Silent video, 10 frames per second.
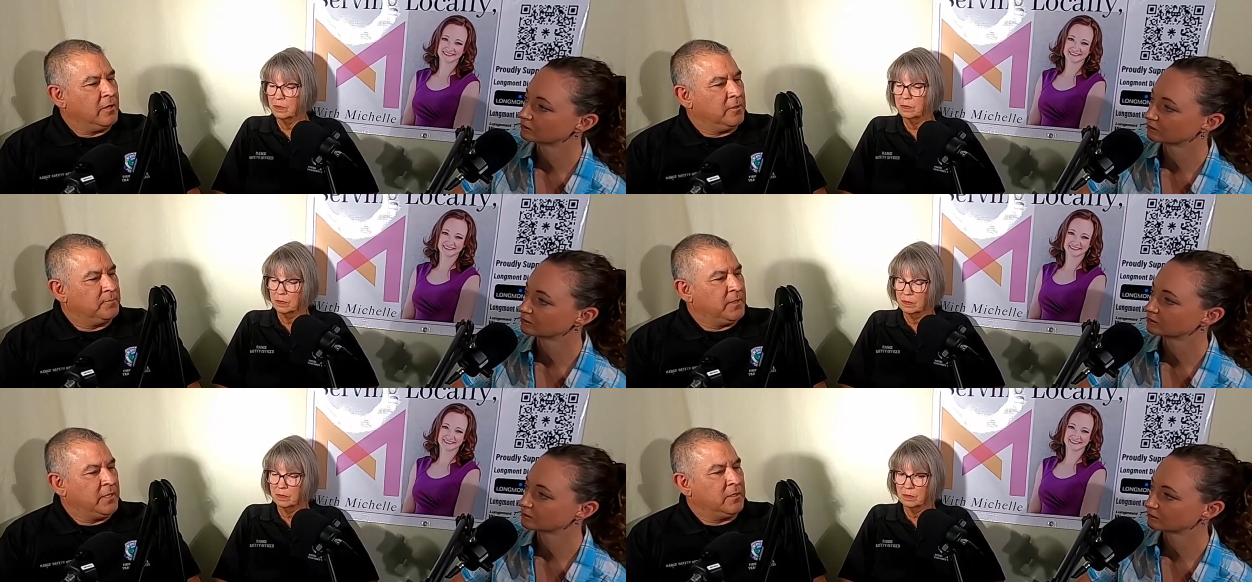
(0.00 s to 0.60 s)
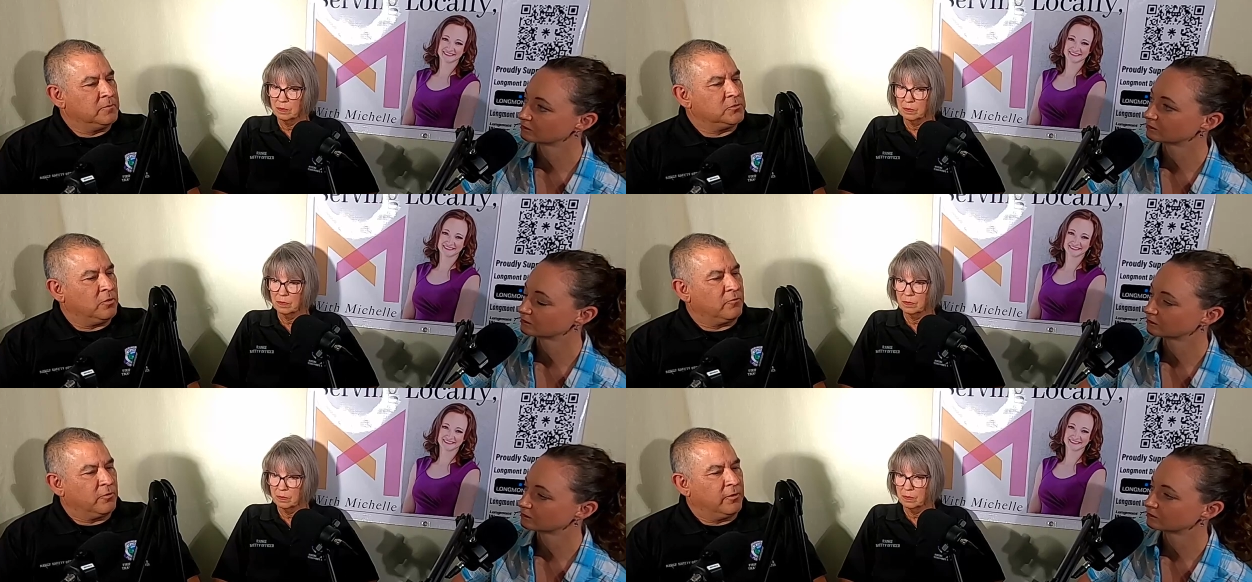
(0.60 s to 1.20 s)
Speaker 1: Um, he comes
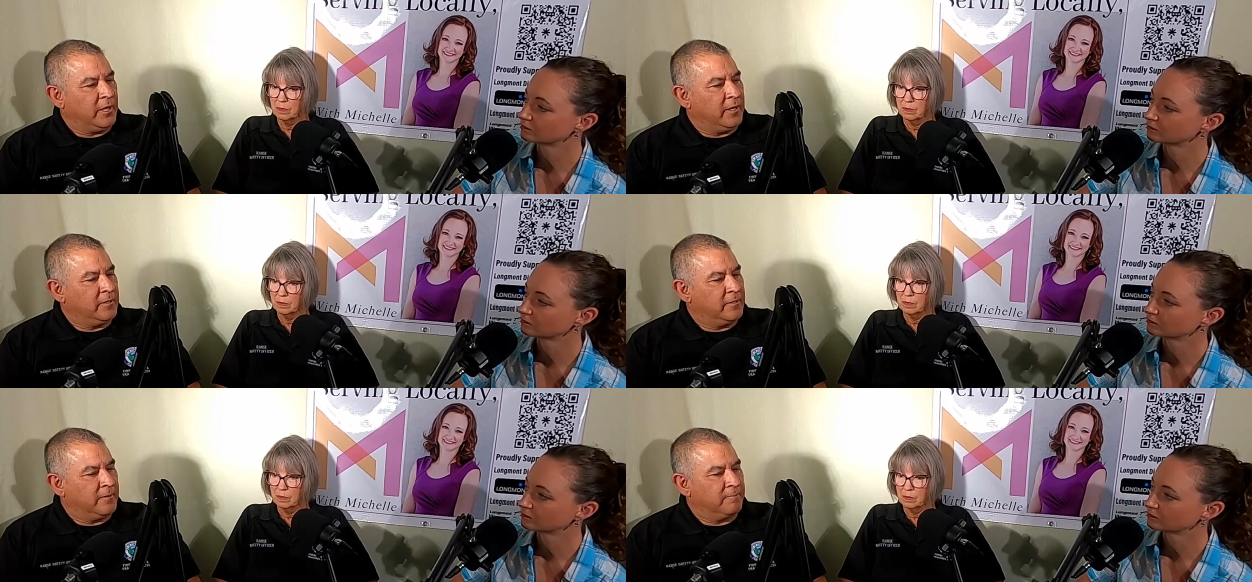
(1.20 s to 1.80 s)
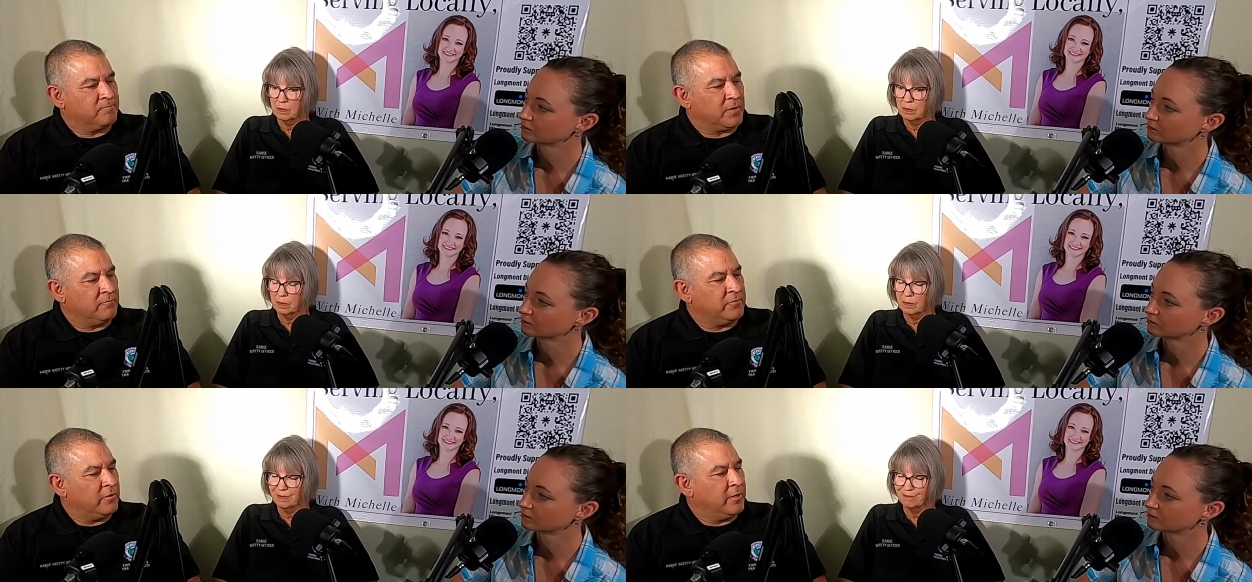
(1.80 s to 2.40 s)
over and um,
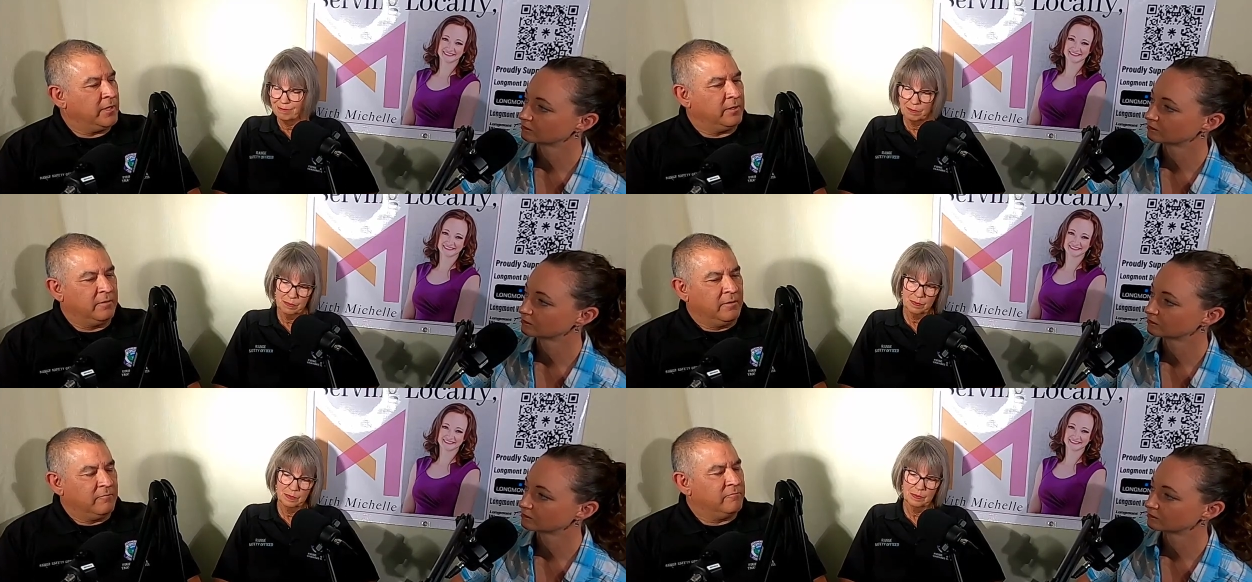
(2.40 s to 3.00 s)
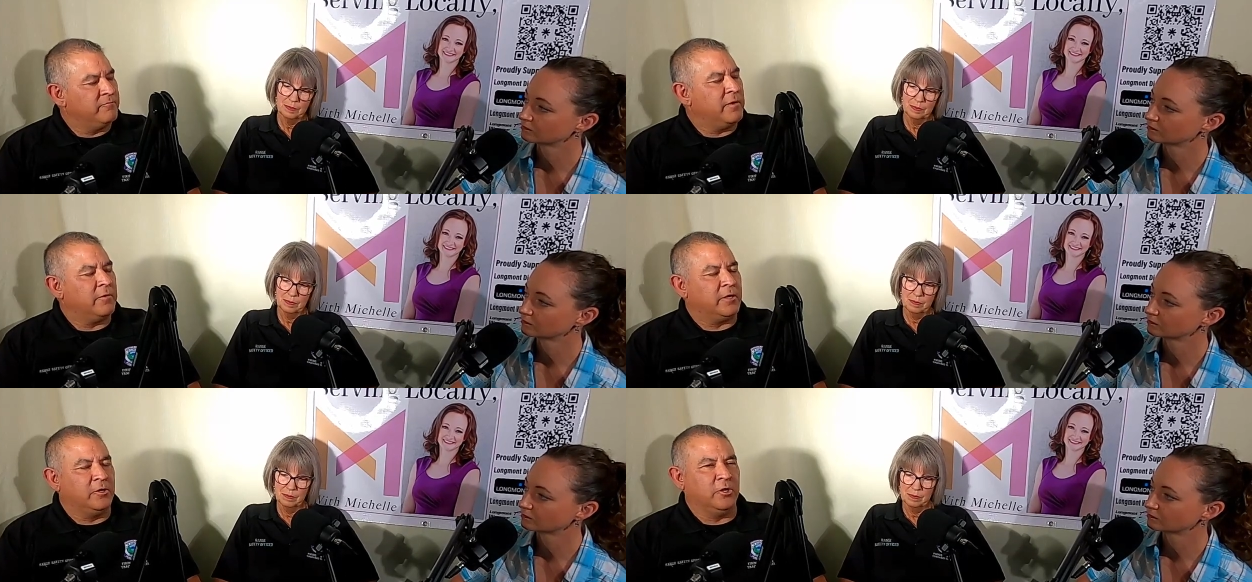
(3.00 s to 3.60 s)
very,
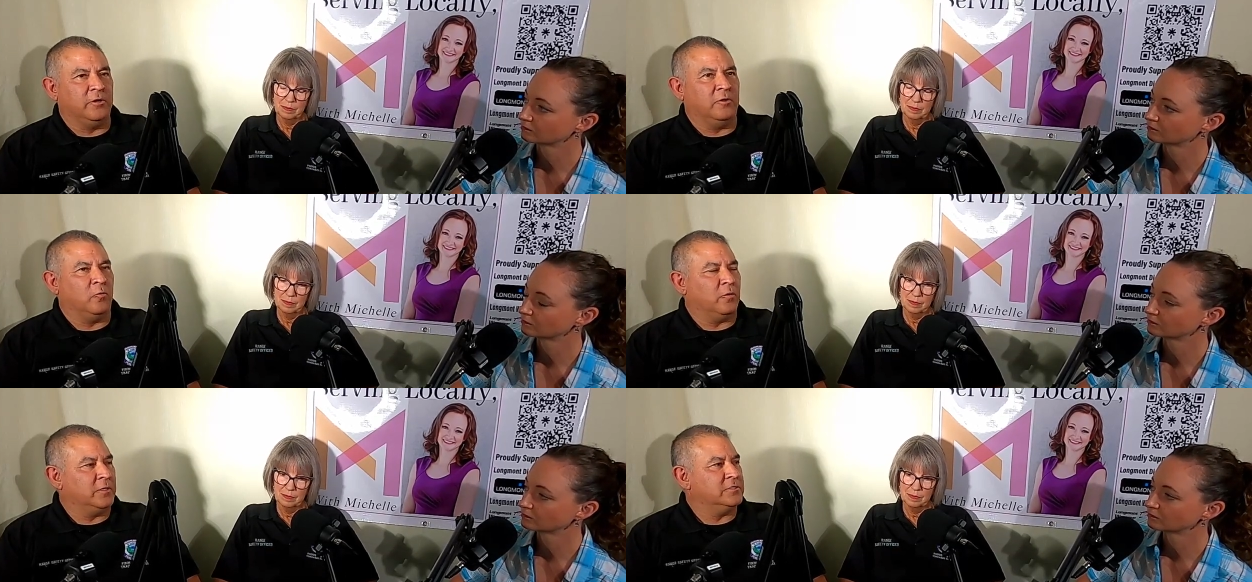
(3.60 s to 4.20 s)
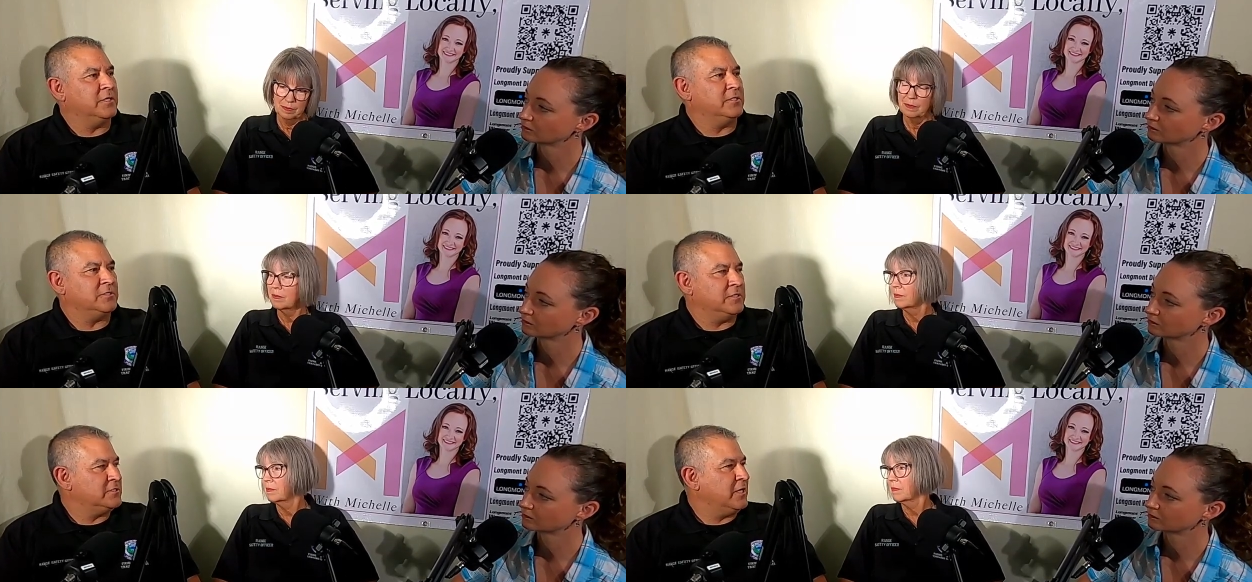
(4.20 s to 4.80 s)
very good
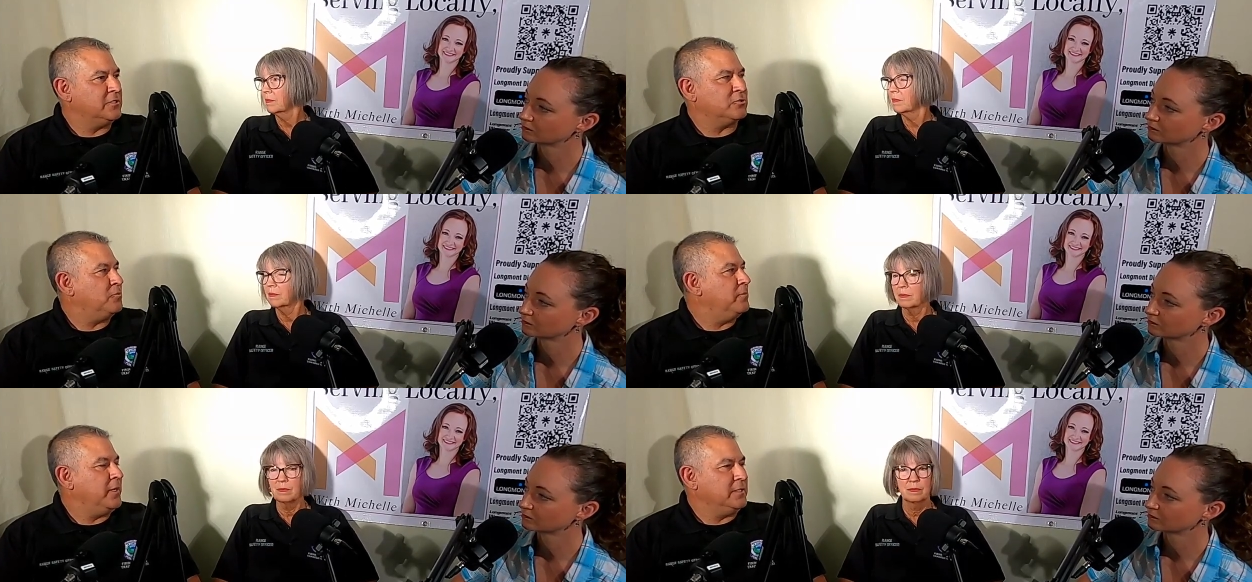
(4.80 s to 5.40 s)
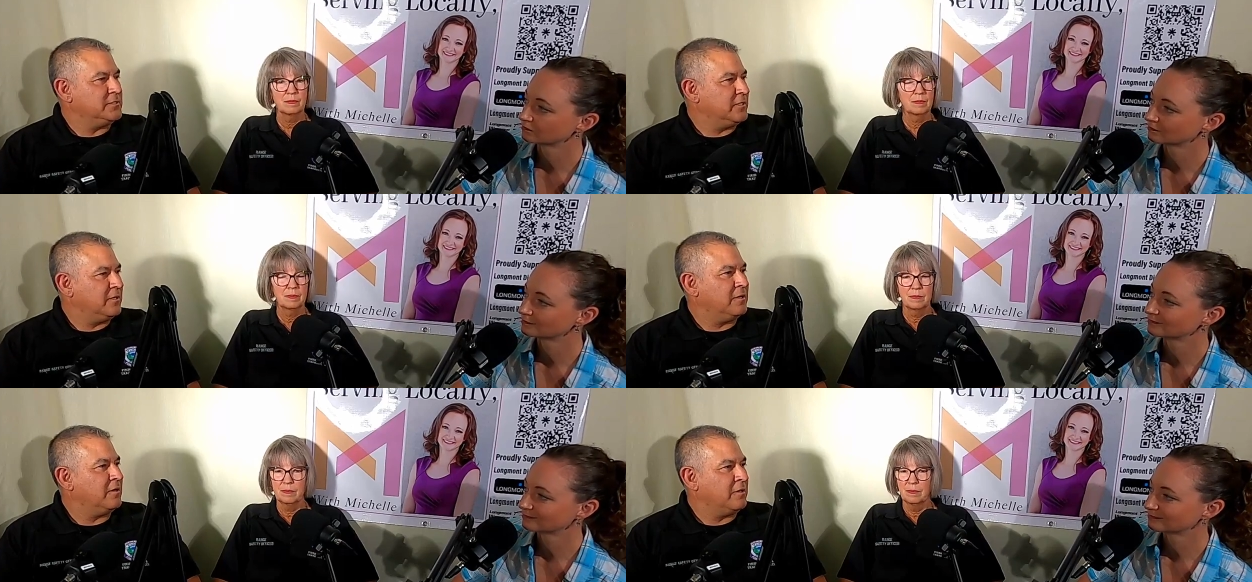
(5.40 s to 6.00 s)
organization. These guys are amazing.
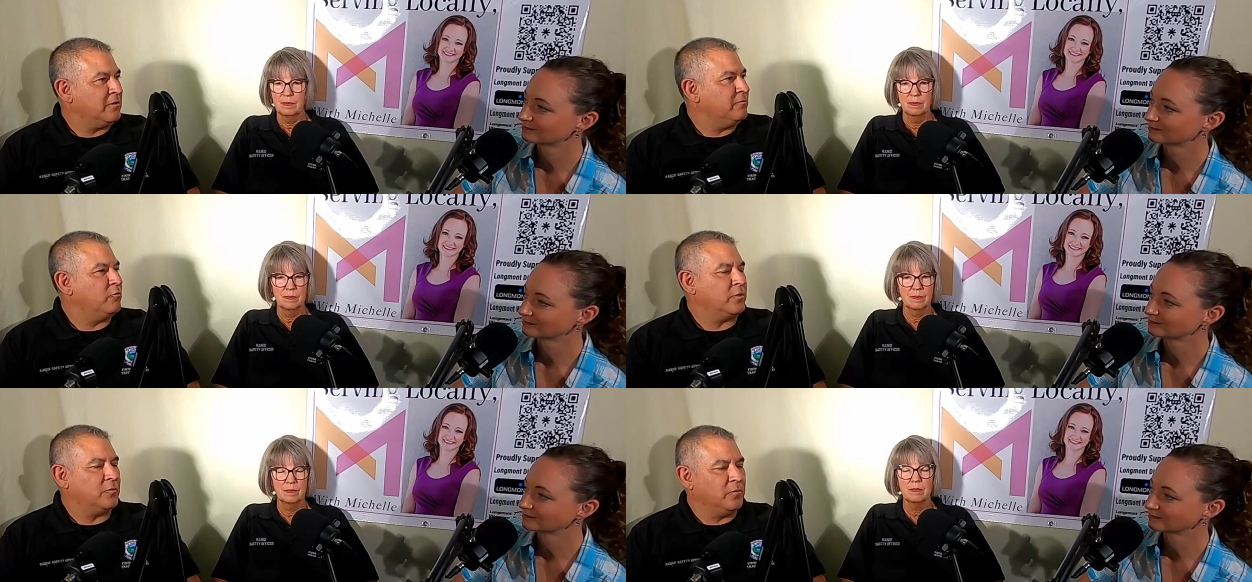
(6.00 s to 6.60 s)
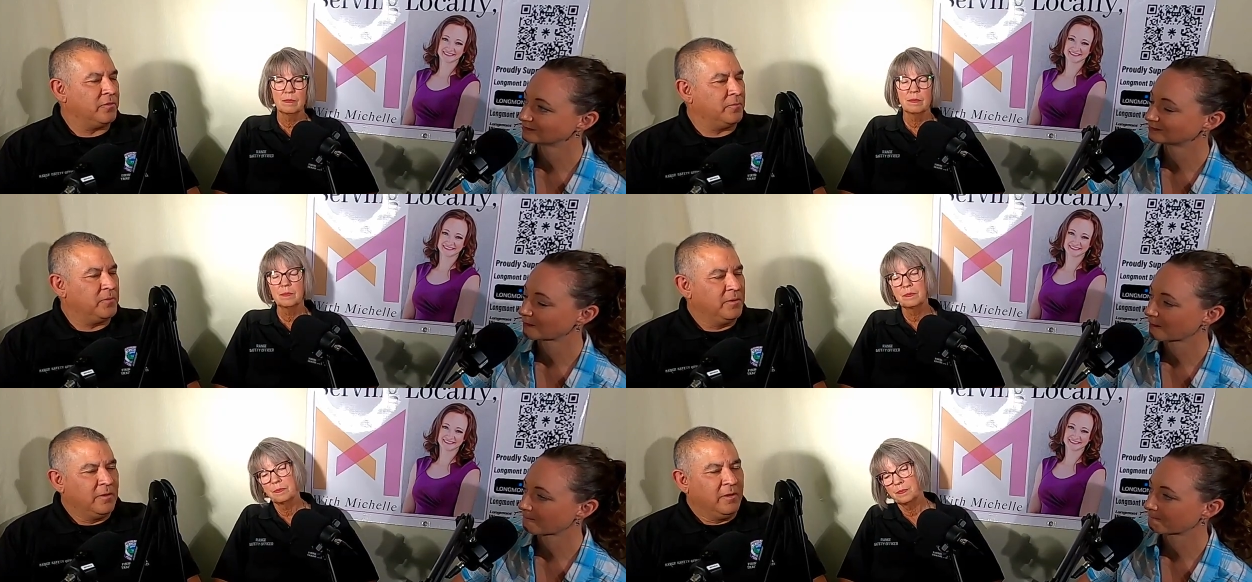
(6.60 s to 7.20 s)
I, I love working mm-hmm. with them.